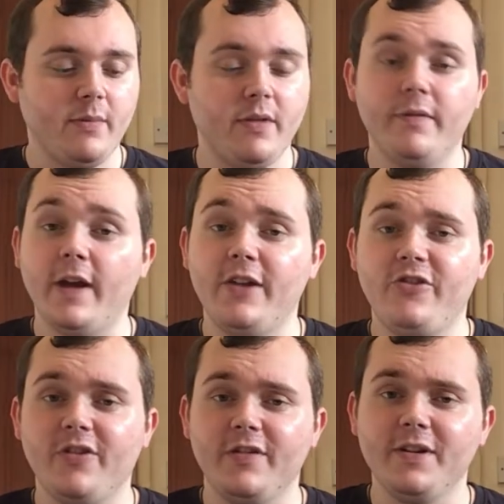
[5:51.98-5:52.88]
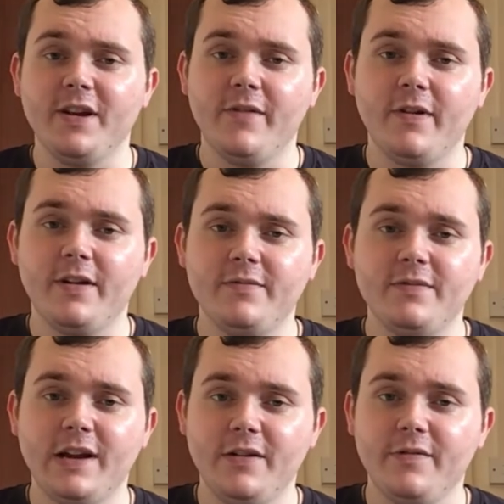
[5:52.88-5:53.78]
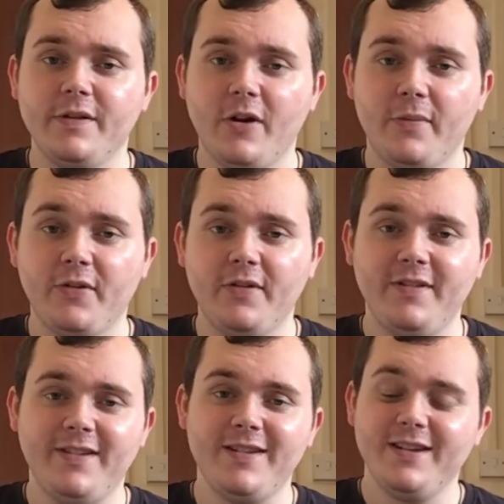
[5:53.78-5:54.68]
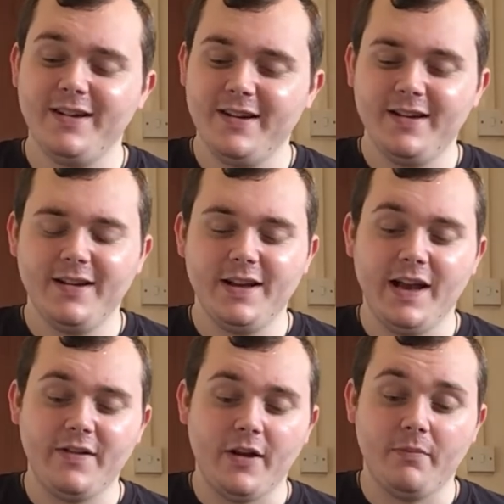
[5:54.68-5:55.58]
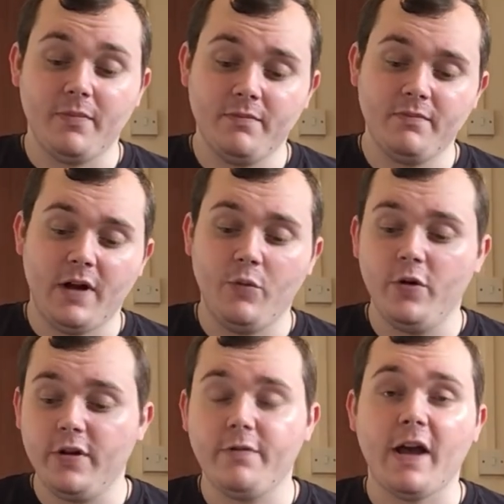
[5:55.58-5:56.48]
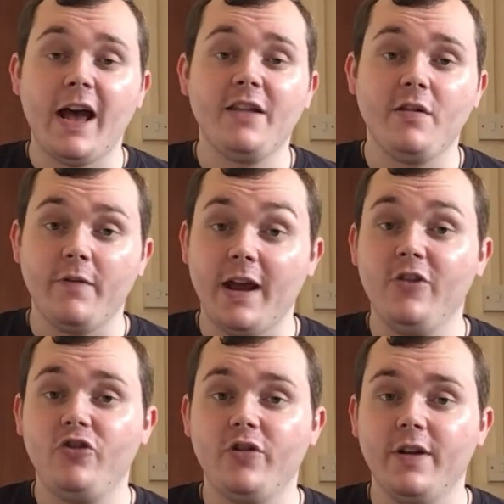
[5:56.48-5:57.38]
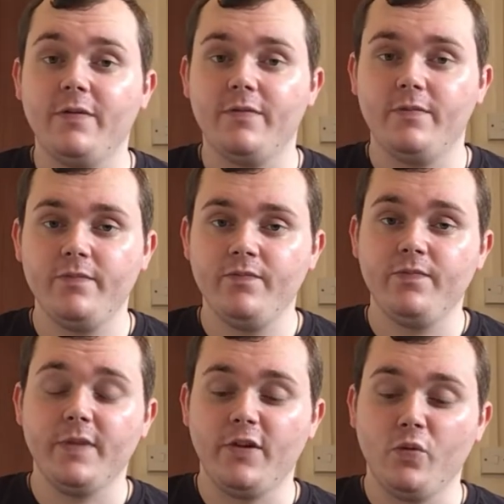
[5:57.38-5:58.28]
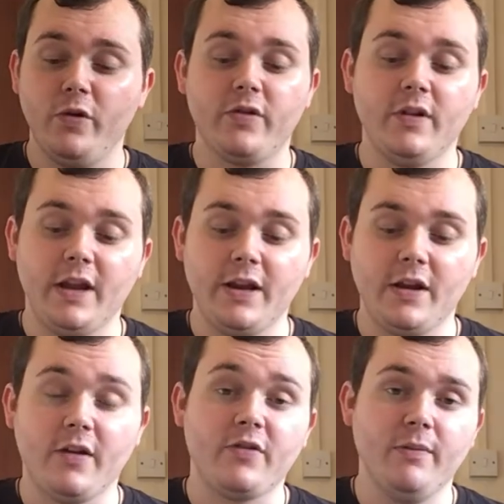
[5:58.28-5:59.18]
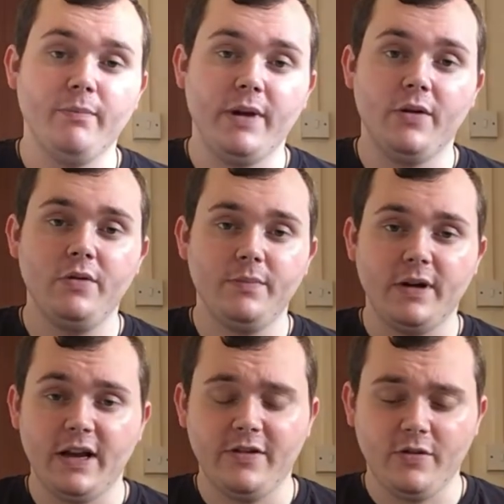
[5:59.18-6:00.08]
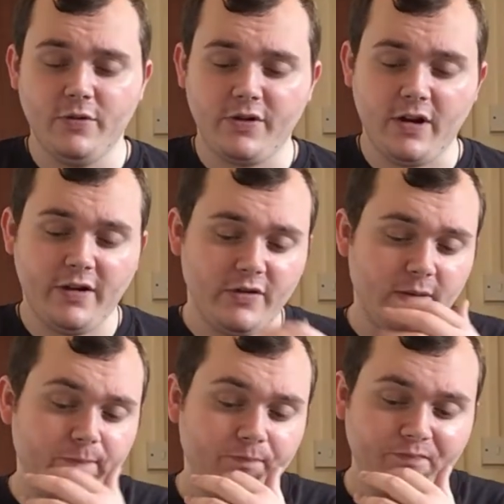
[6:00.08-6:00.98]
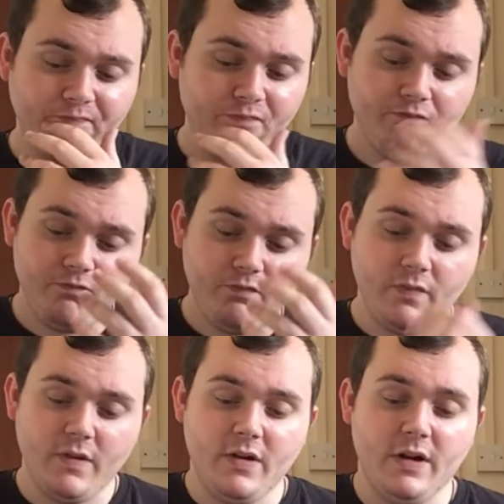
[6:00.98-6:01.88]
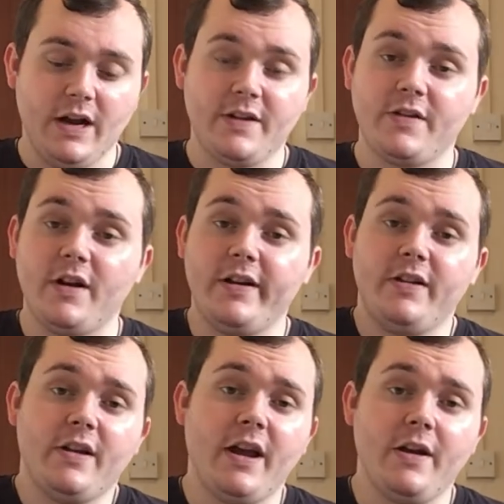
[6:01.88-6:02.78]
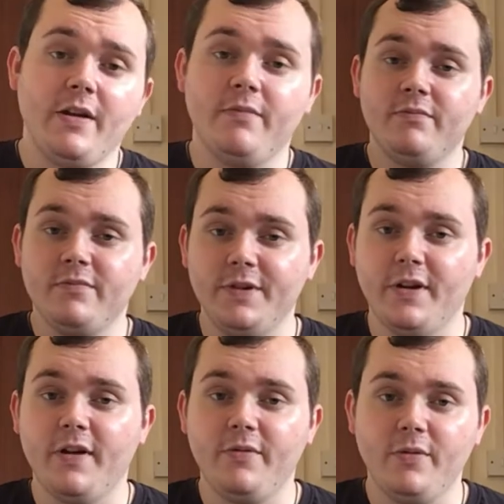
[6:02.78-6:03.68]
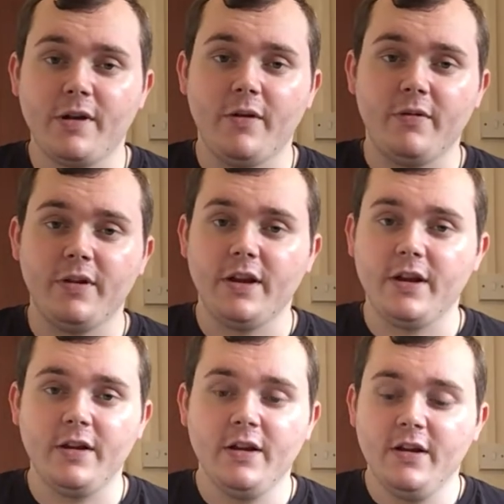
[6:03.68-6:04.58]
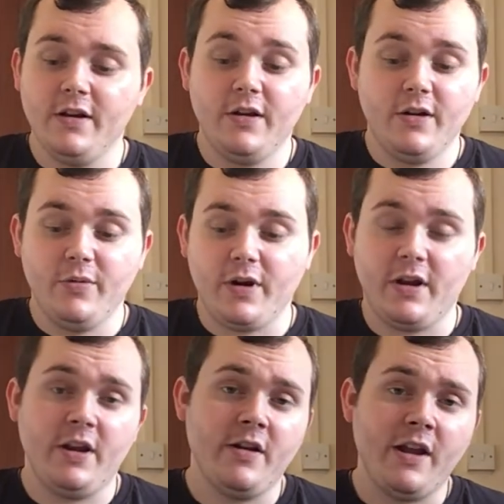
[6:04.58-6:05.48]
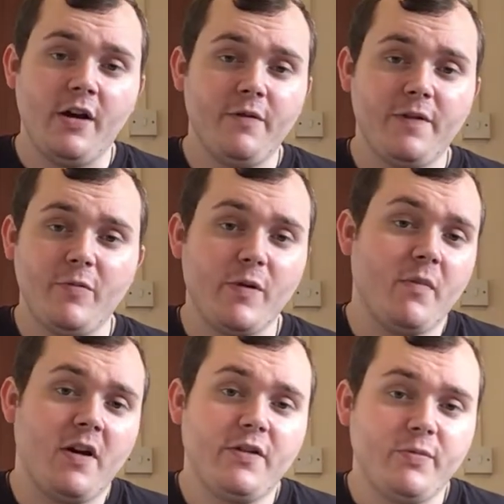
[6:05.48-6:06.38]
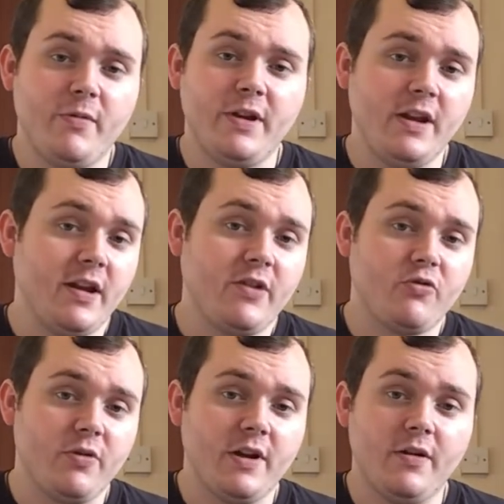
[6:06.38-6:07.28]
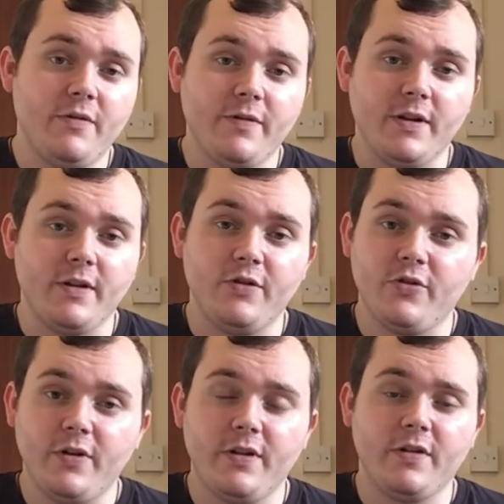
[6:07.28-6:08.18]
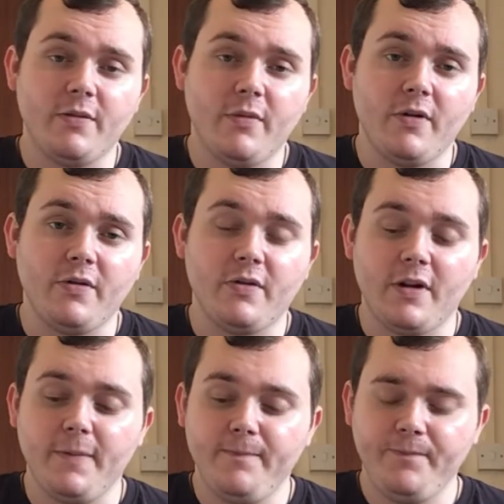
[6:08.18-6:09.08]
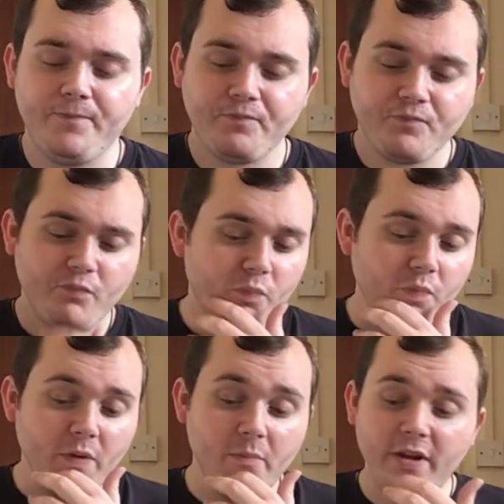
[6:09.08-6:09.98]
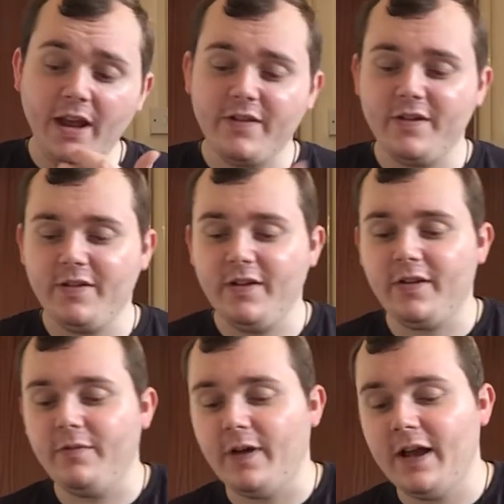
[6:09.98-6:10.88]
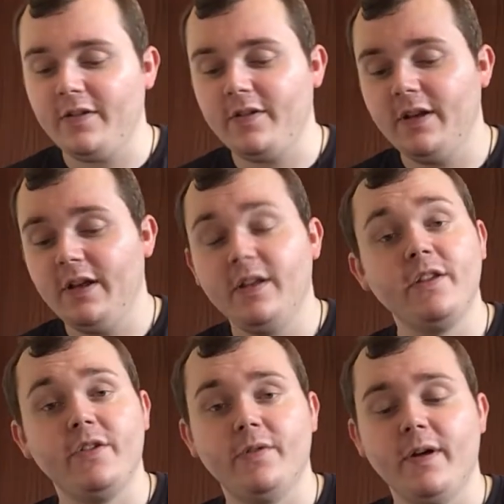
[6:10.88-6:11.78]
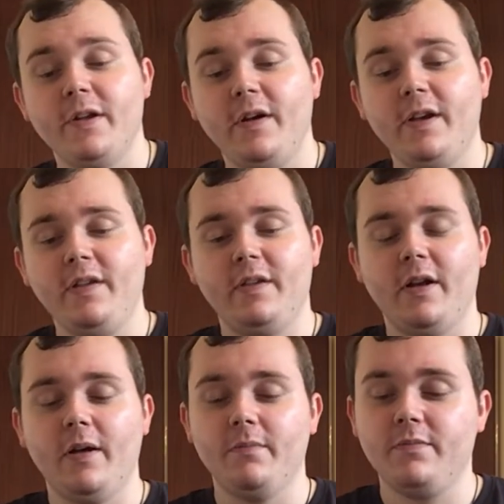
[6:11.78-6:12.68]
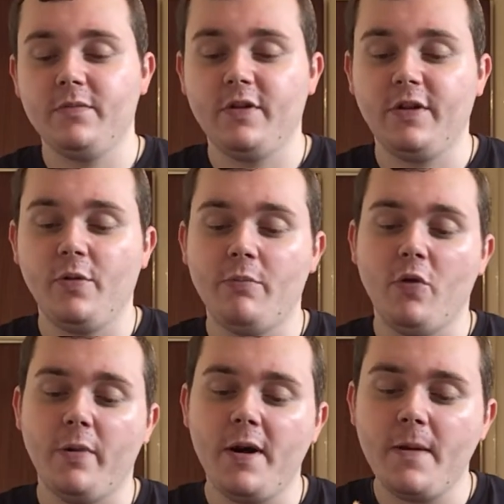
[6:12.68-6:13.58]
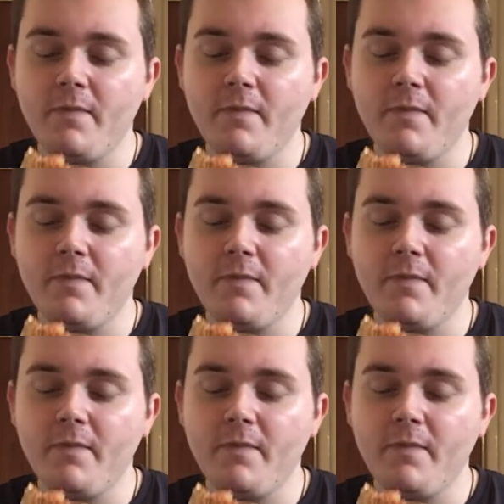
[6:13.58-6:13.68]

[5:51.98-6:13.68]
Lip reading: veg and the other healthy options, as I would have had the veg if this wasn't a custom build, but as it was custom, I decided, hey, we'll go on we're going to eat unhealthy, we might as well eat extra unhealthy and enjoy it to the most, eh? But yes, this is very nice. So one more bite.